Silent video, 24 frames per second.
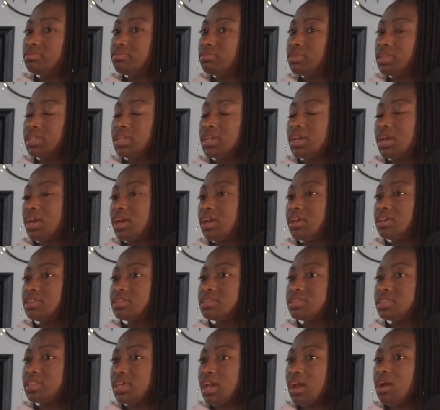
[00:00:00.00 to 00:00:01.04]

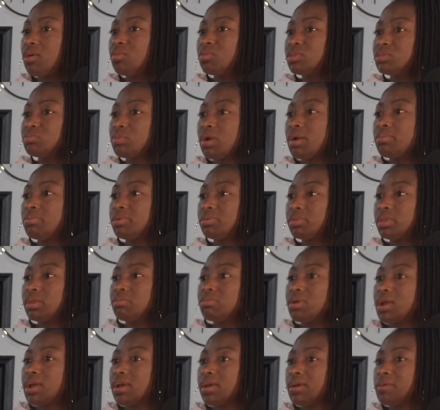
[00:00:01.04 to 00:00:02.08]
That was probably
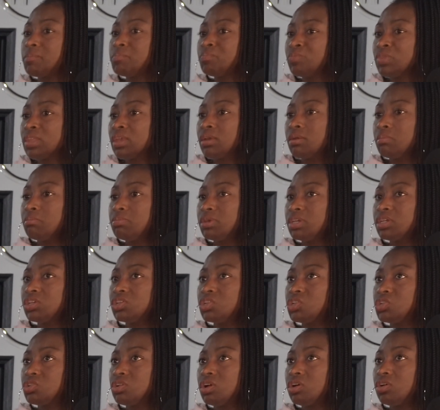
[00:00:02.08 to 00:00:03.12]
my
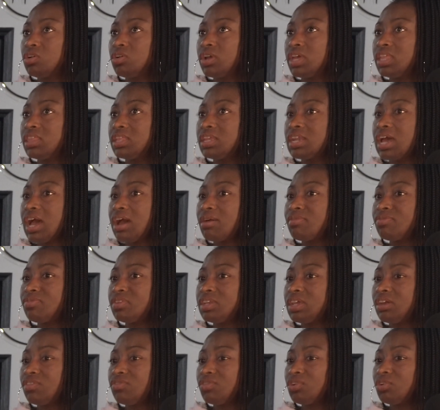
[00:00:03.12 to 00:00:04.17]
biggest struggle. And then I've
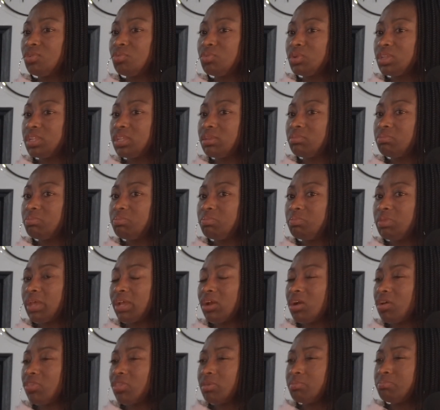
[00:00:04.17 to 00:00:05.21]
never really,
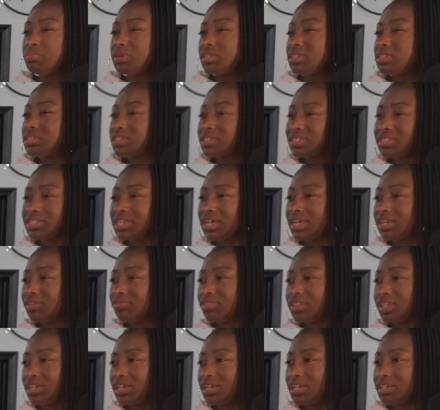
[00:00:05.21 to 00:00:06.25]
like on the business side of
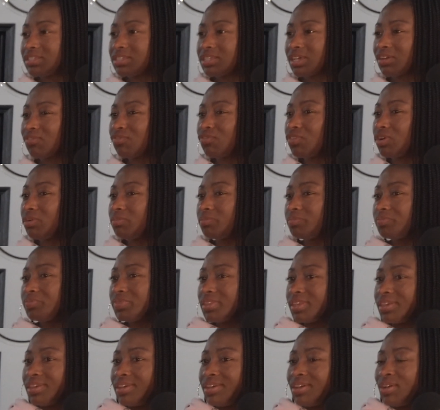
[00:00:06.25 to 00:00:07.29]
things, like from
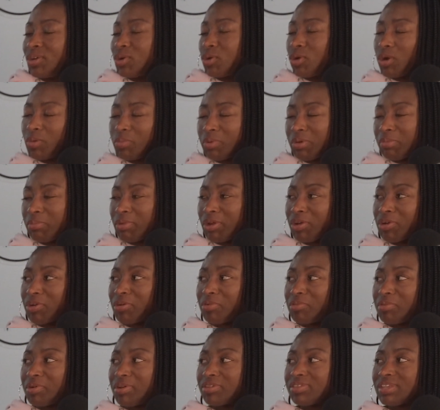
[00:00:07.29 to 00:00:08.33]
corporate
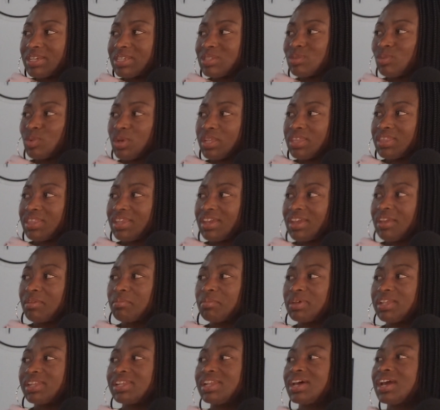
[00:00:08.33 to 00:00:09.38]
America world, that's one thing,
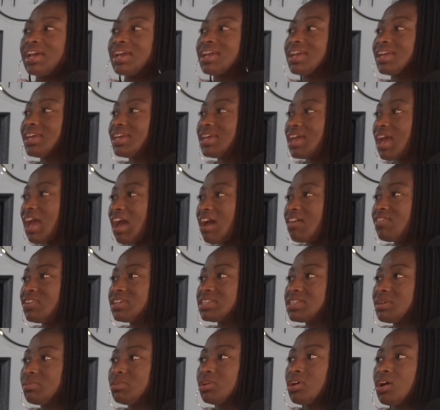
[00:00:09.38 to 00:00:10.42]
but like
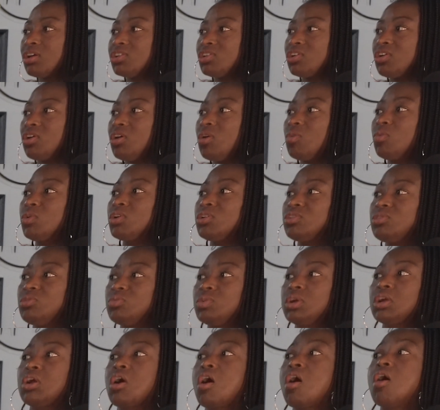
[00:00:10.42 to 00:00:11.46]
having something on your own where you
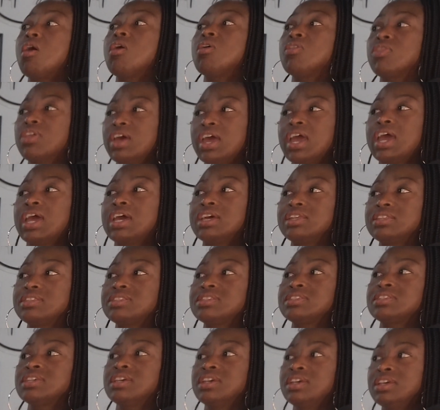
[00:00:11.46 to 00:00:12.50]
wear all the
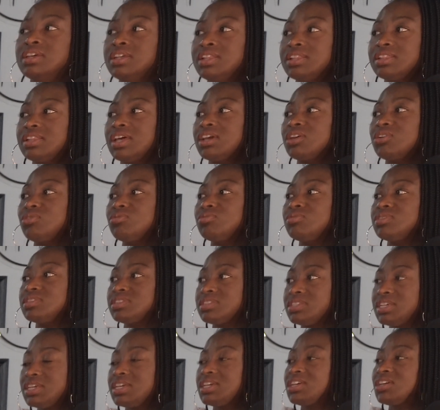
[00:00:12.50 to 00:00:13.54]
hats, like you the
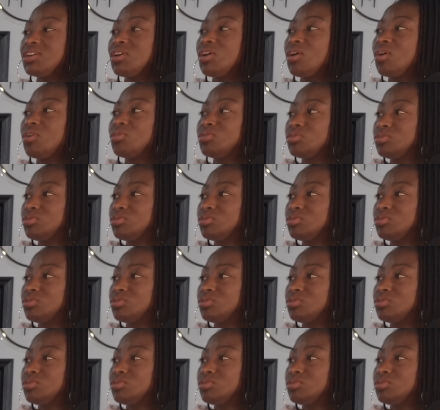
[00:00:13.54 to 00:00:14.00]
CEO,